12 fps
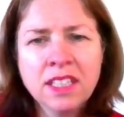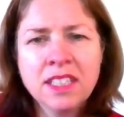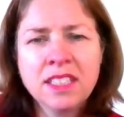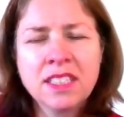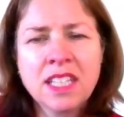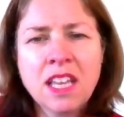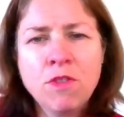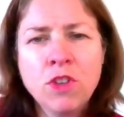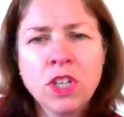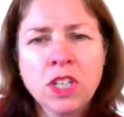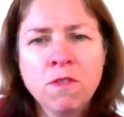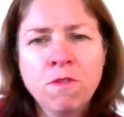See if you
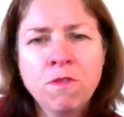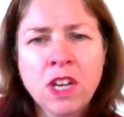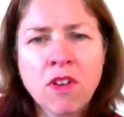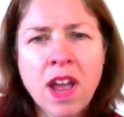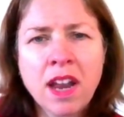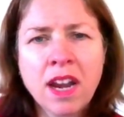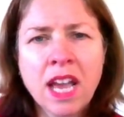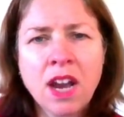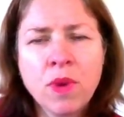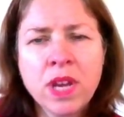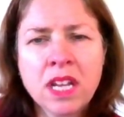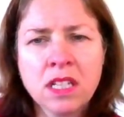can figure out how
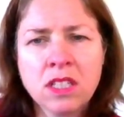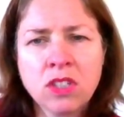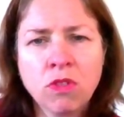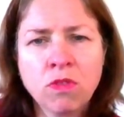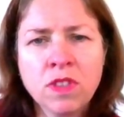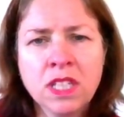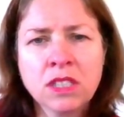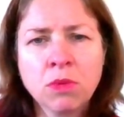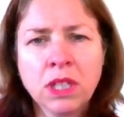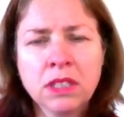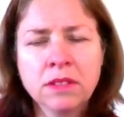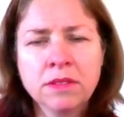we can solve this
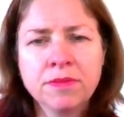one.